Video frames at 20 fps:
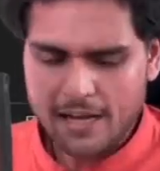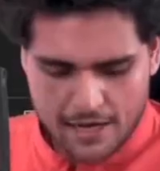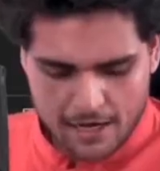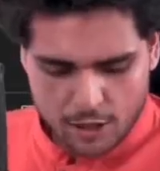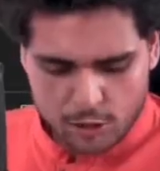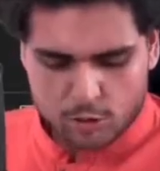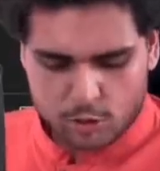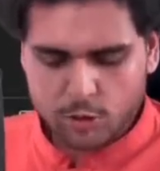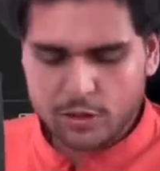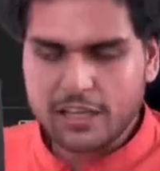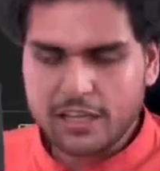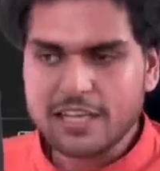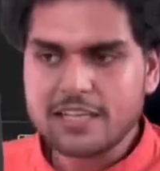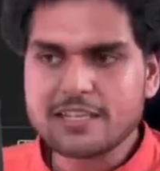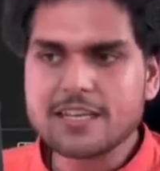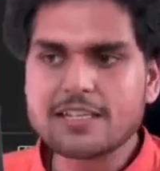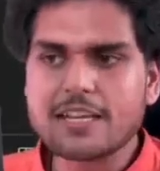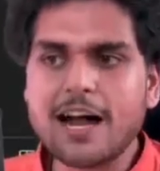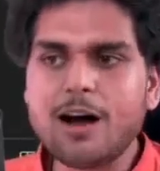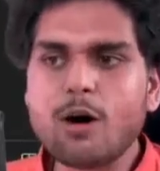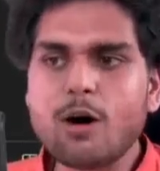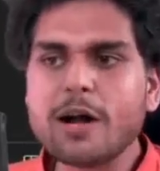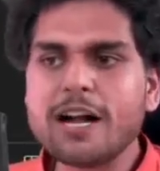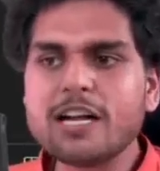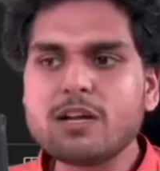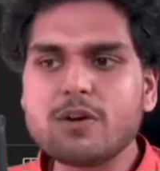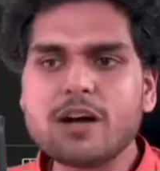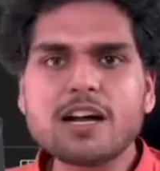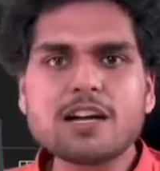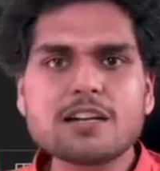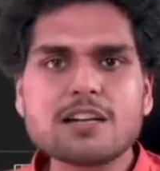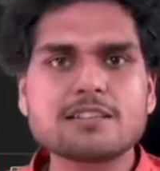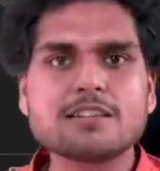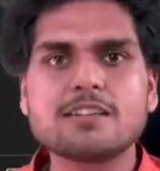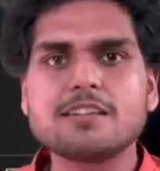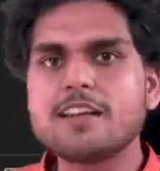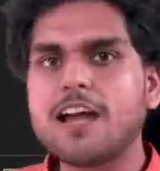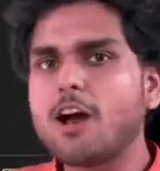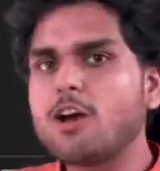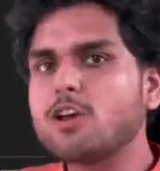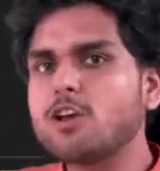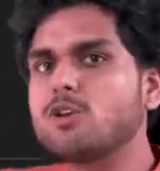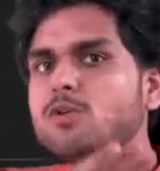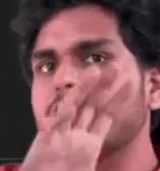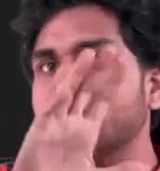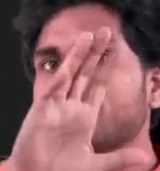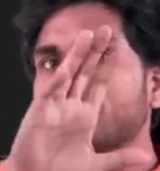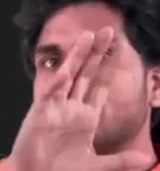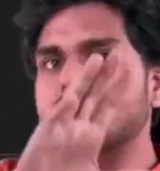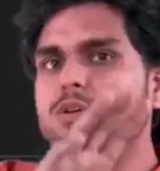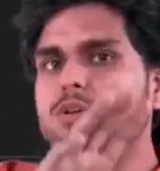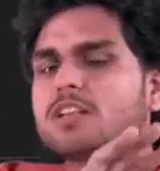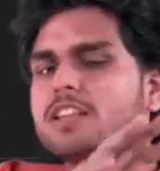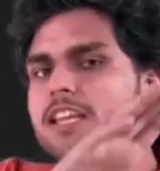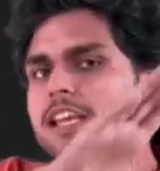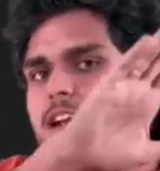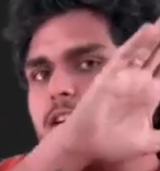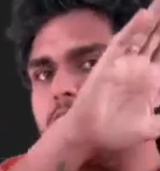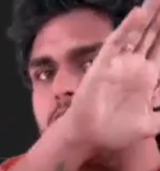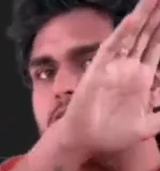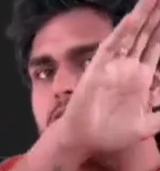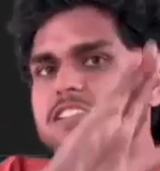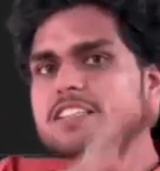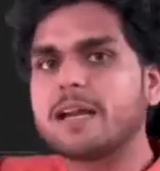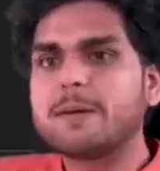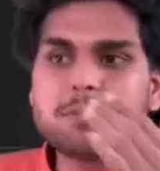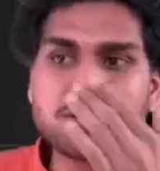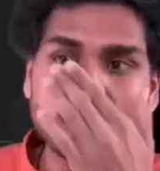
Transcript: So this is how it works. Now you understood the concept.